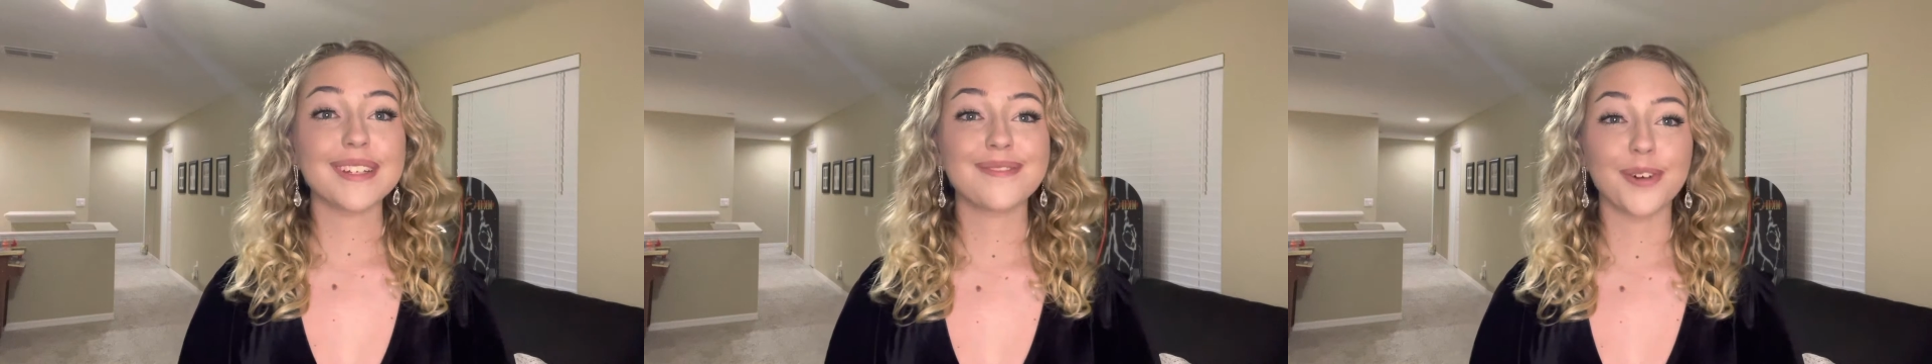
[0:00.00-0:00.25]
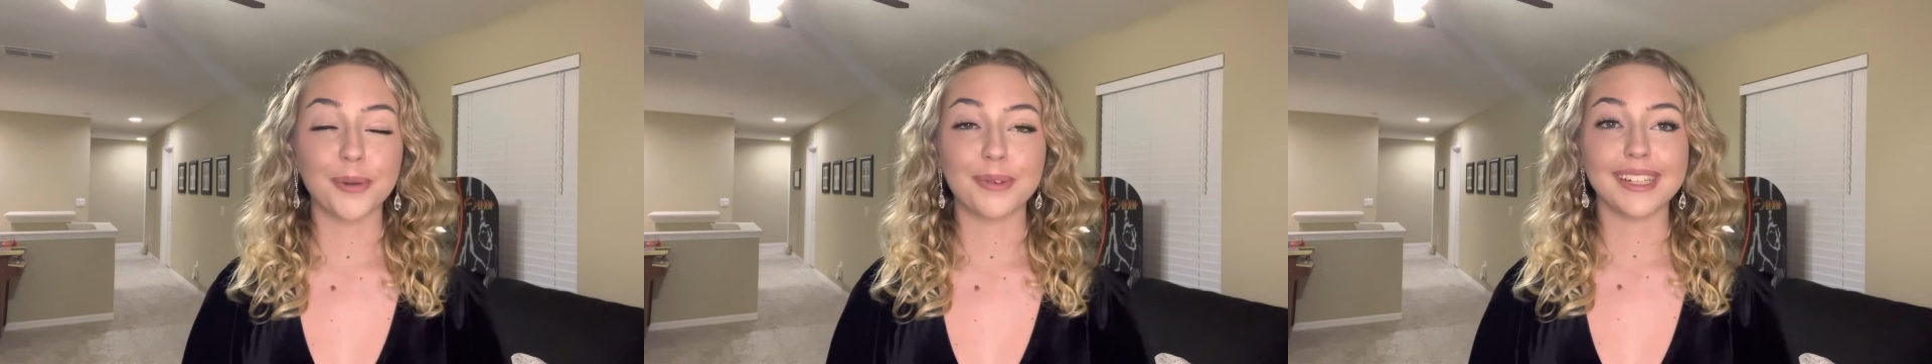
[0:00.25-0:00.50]

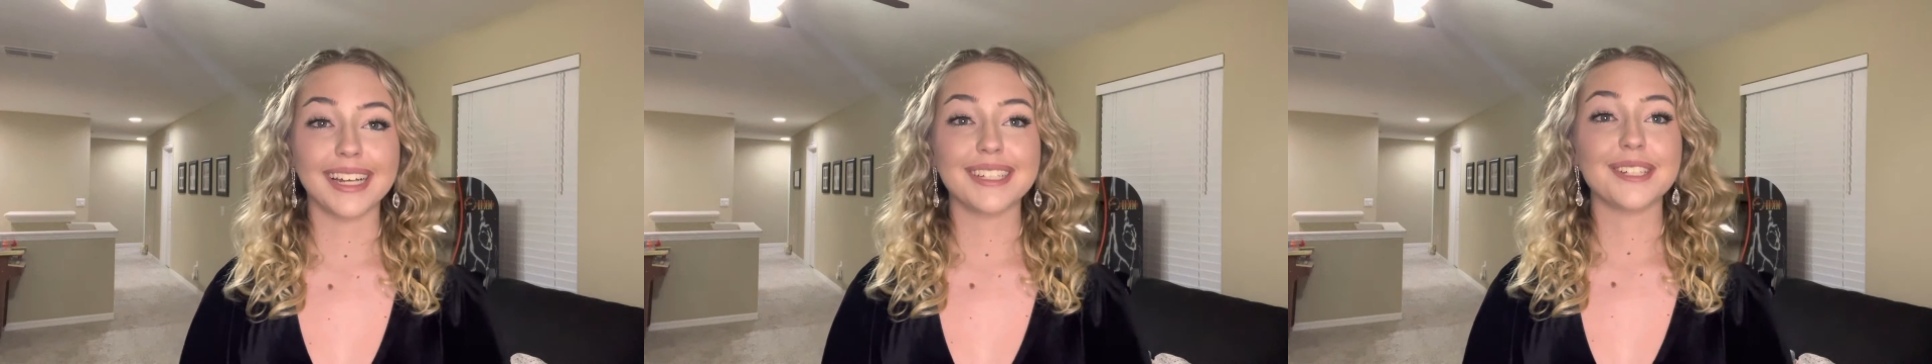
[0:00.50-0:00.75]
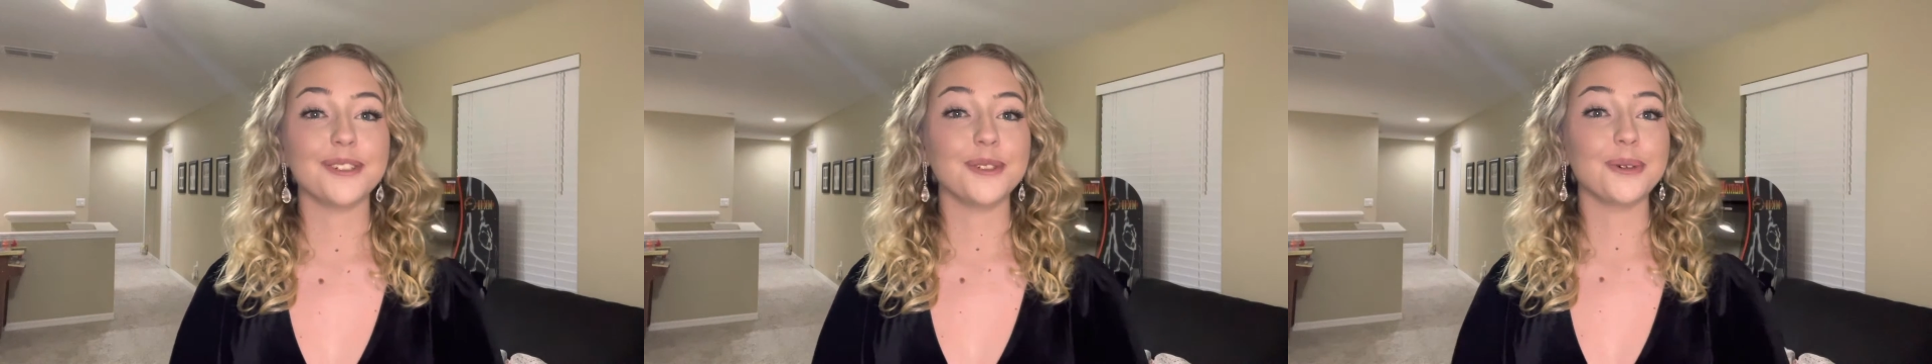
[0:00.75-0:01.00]
formula to
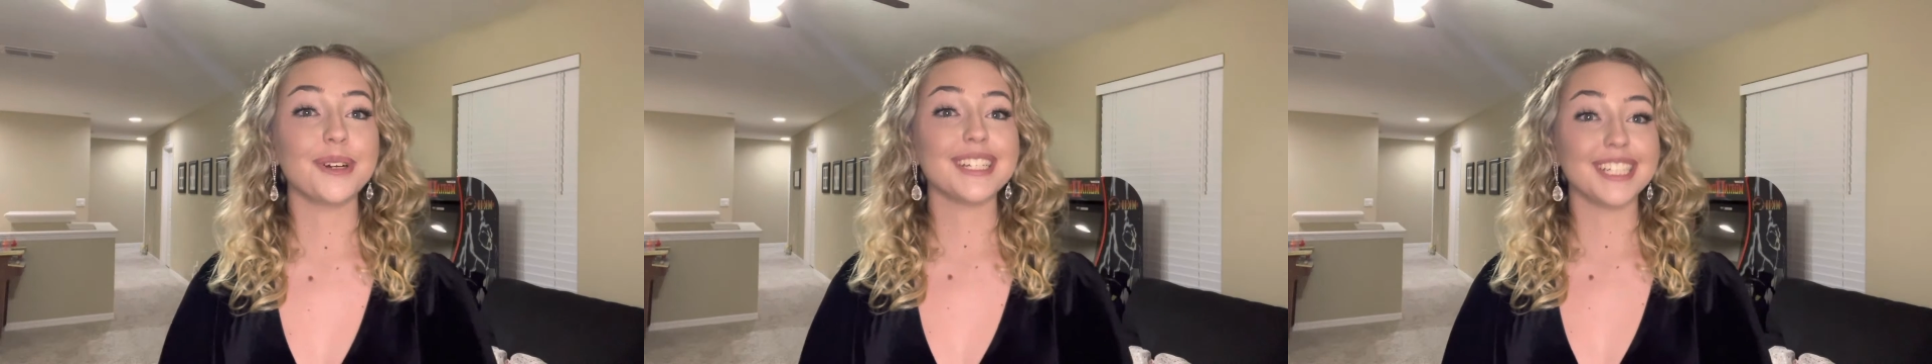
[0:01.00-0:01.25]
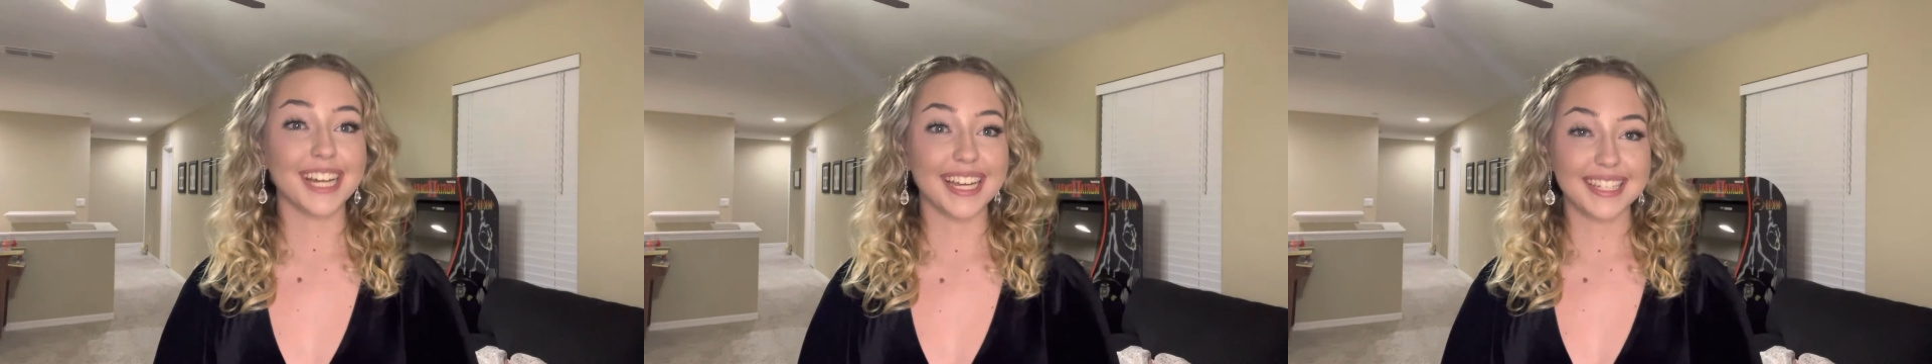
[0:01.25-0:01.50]
do
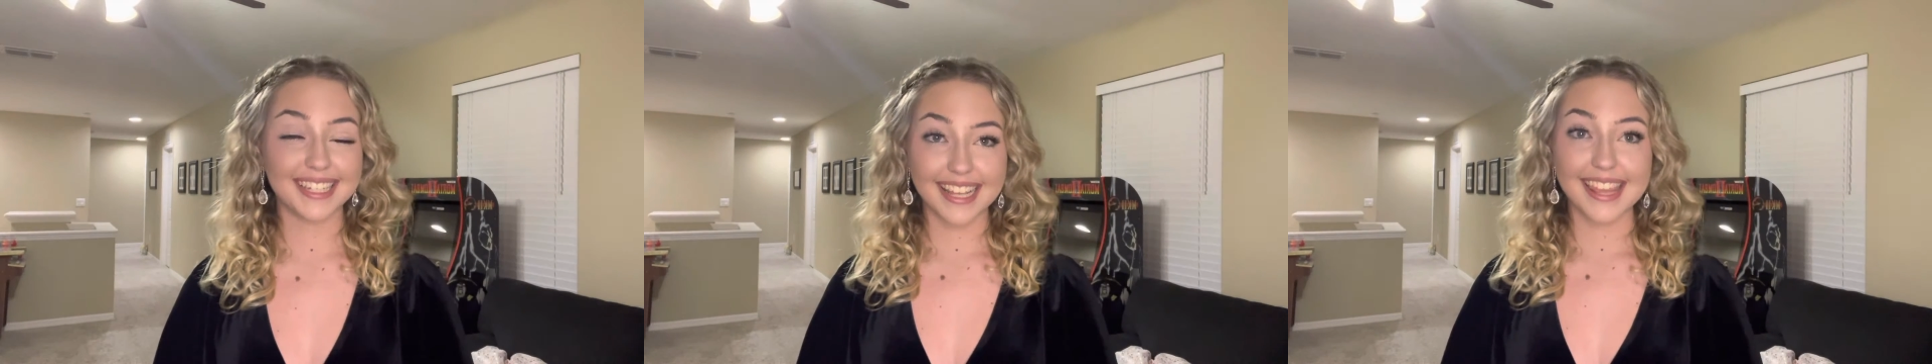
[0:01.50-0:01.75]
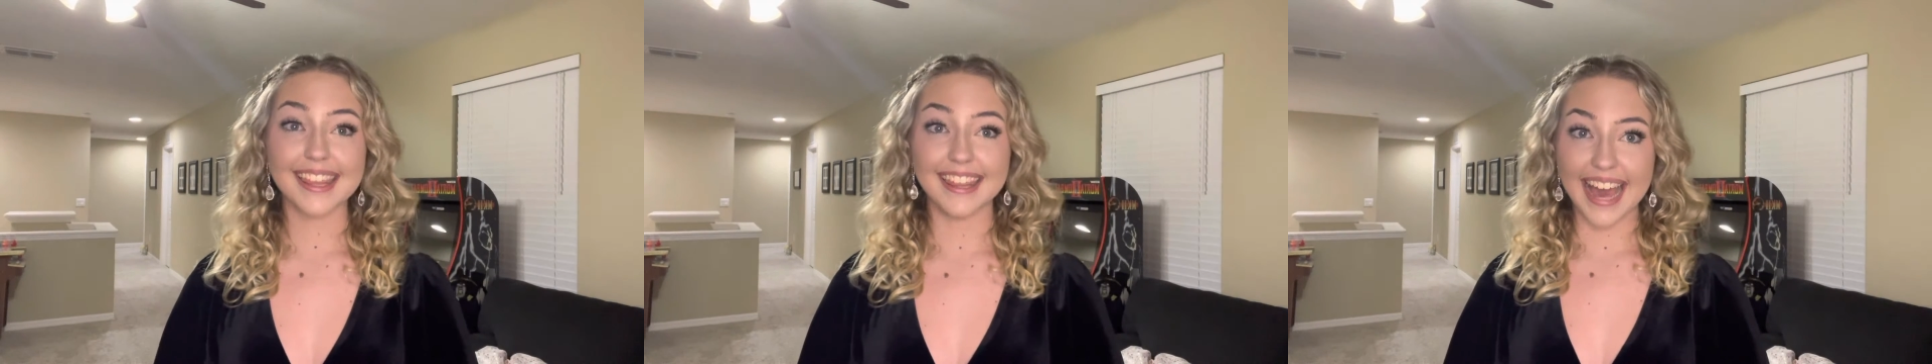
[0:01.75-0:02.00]
just
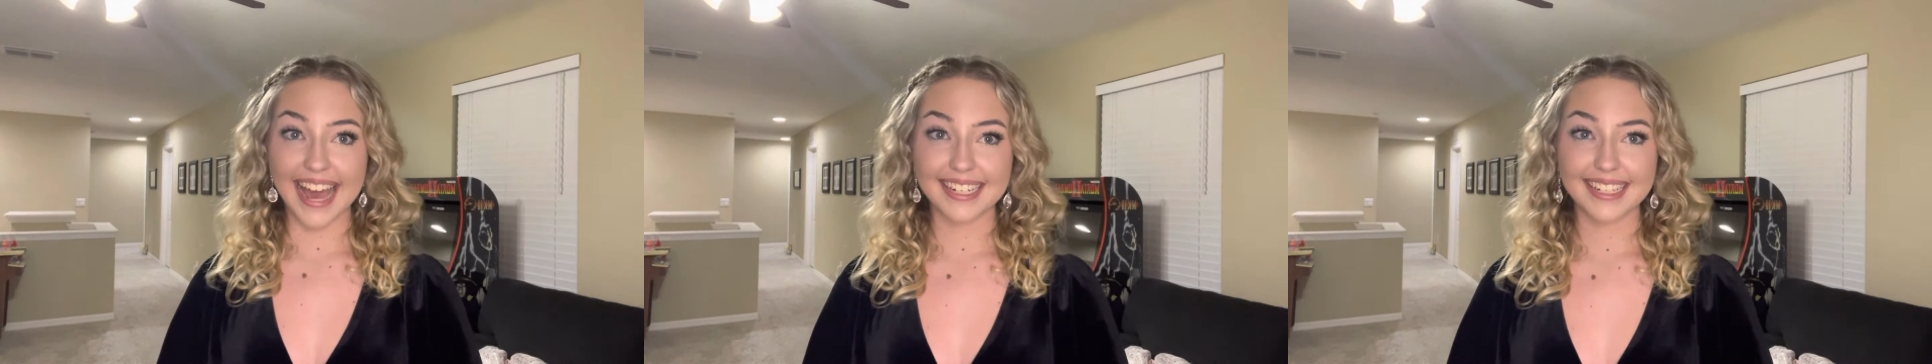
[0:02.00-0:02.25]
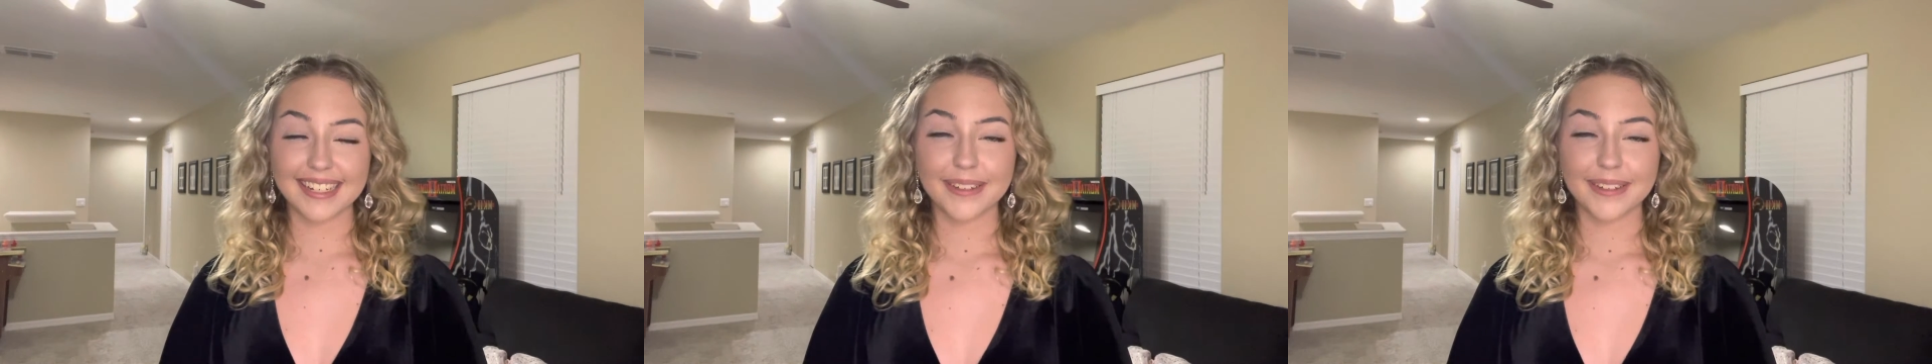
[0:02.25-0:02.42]
that?